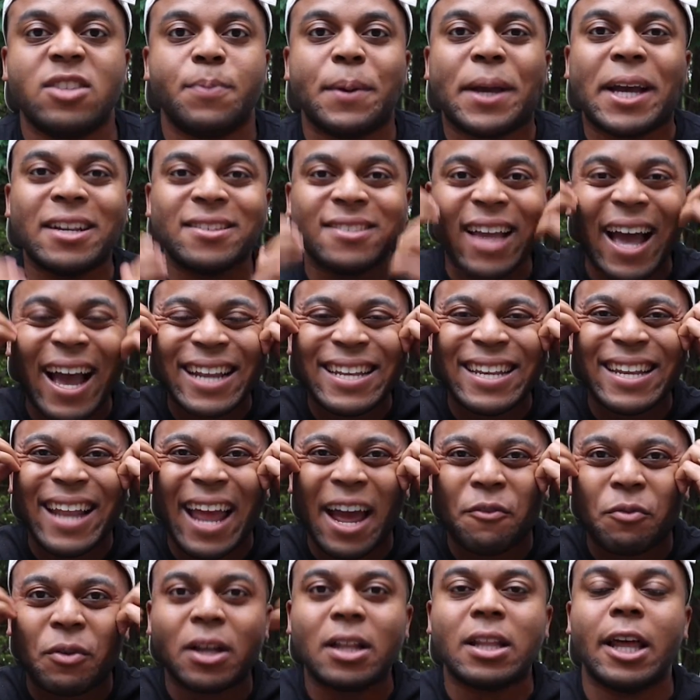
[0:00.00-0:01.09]
it's because I didn't
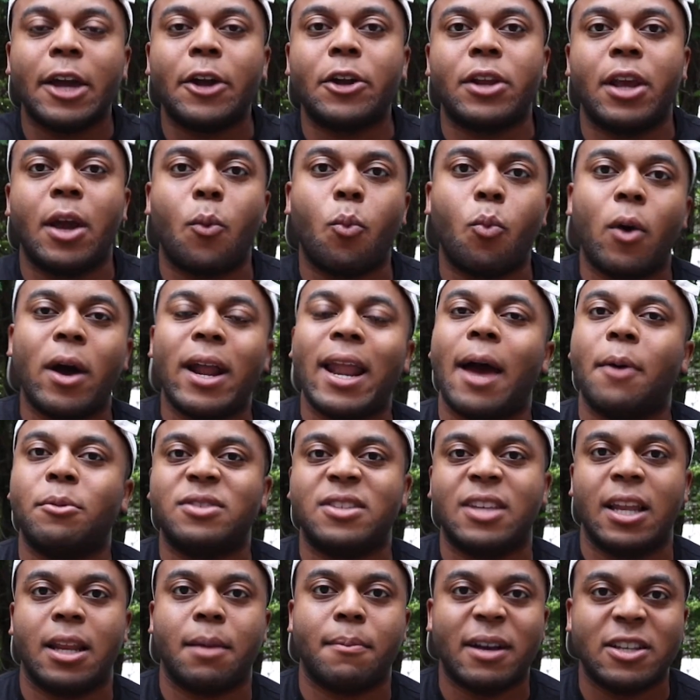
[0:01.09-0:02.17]
have clarity on what I was
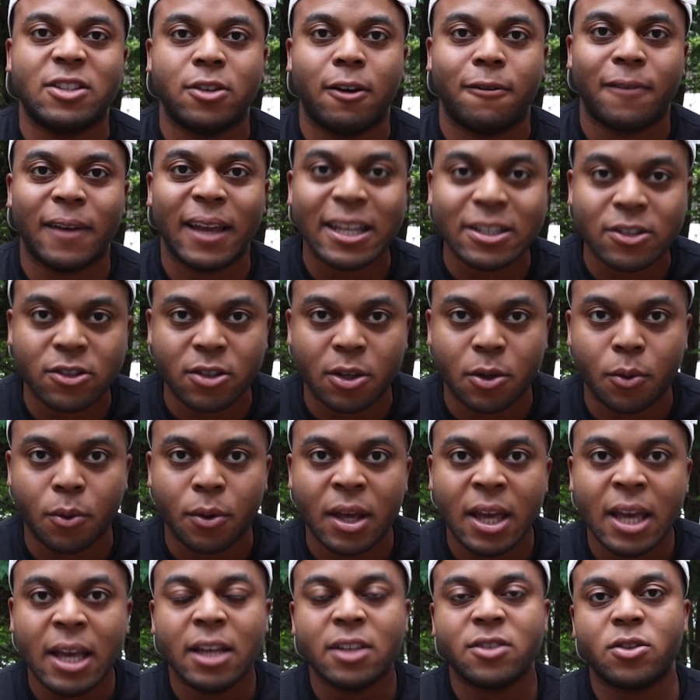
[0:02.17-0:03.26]
getting myself into.
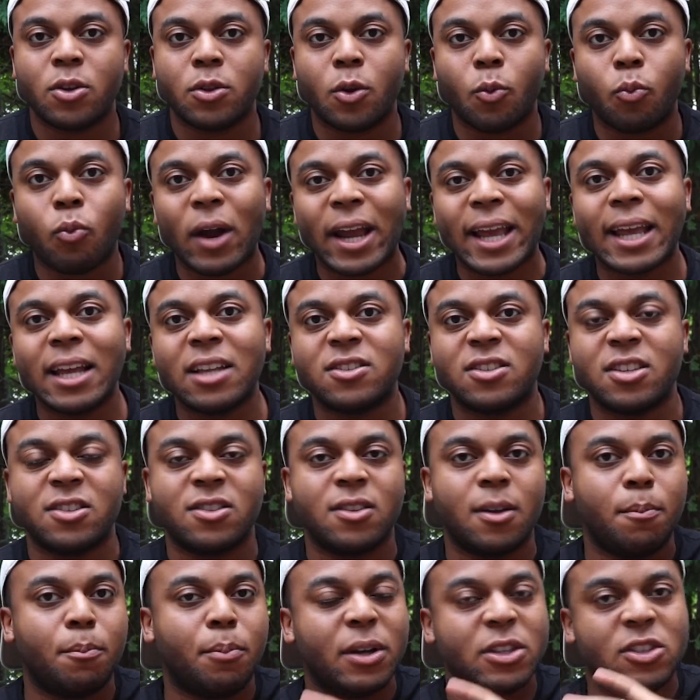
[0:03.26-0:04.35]
So the ranking
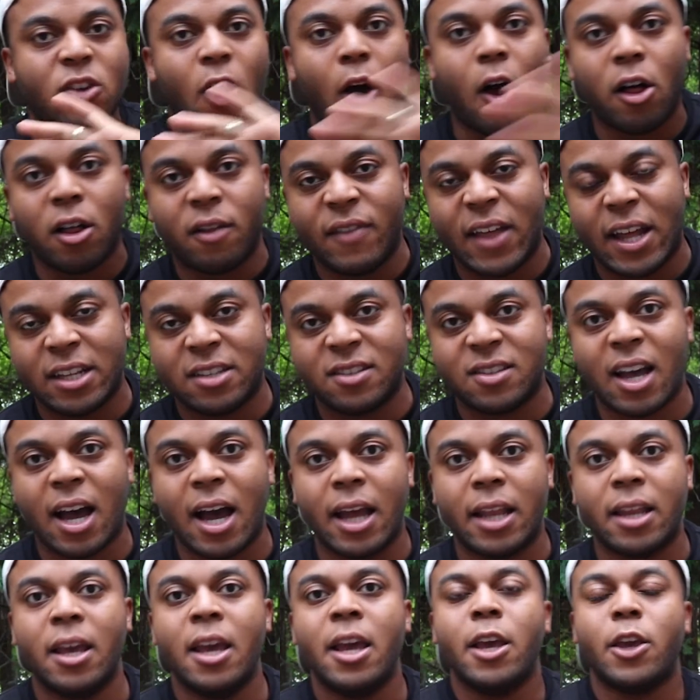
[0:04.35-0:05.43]
system puts all of that
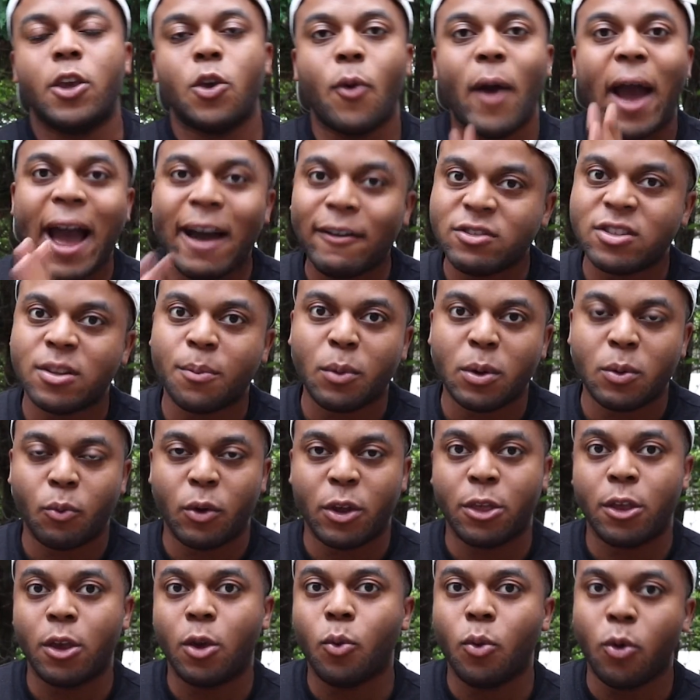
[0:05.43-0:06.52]
aside. You have someone
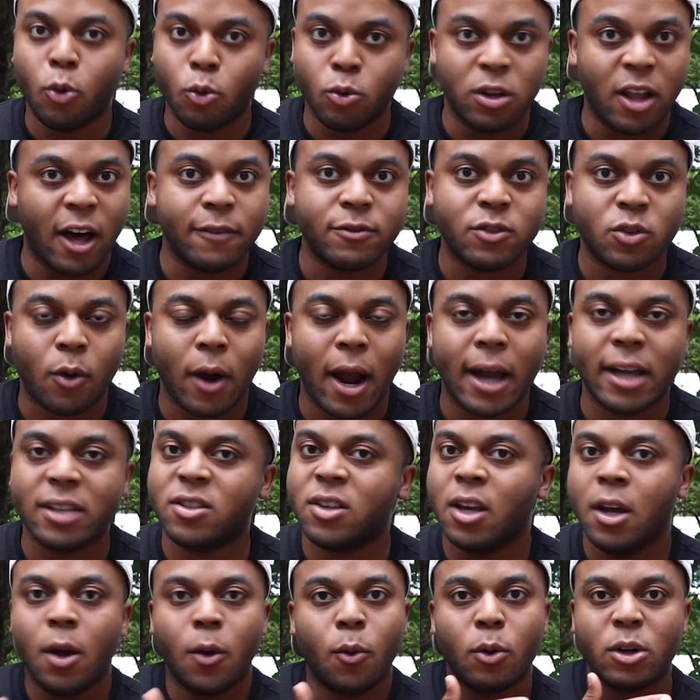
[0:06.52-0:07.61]
with you who loves rides,
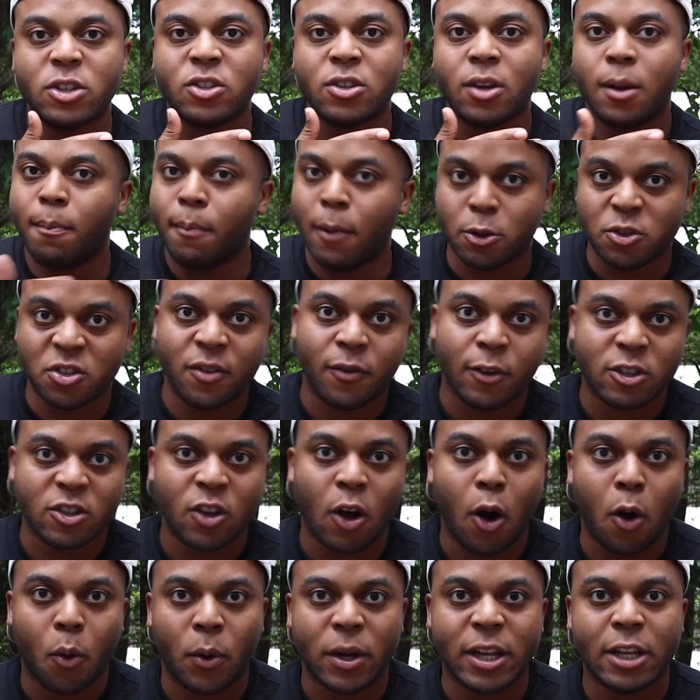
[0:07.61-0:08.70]
which most of us
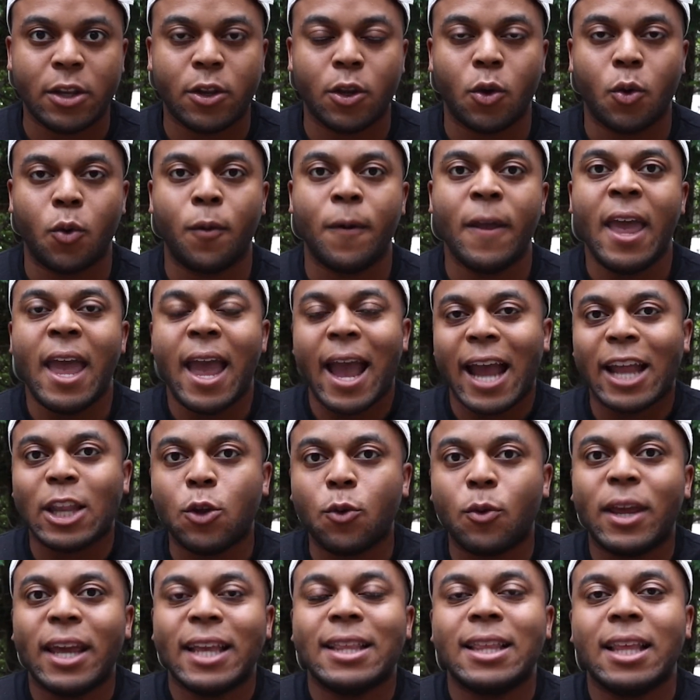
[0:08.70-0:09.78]
already do, and you
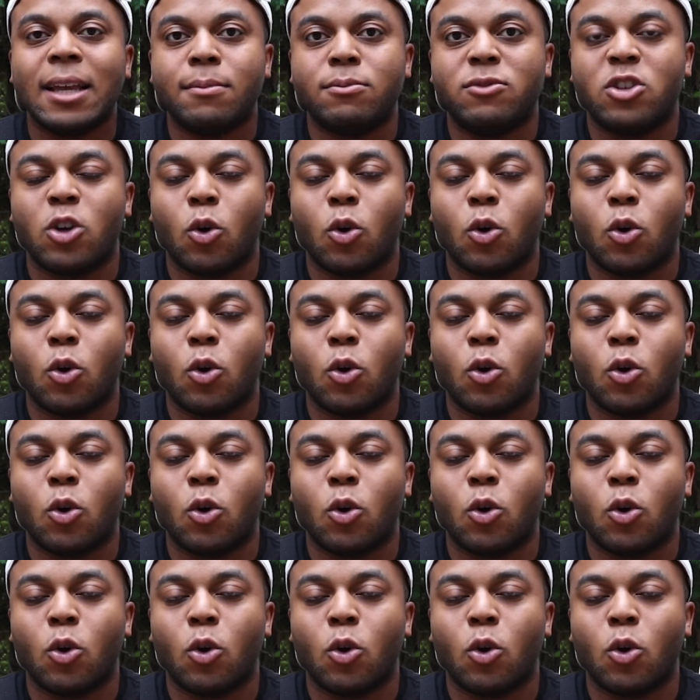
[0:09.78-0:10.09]
get them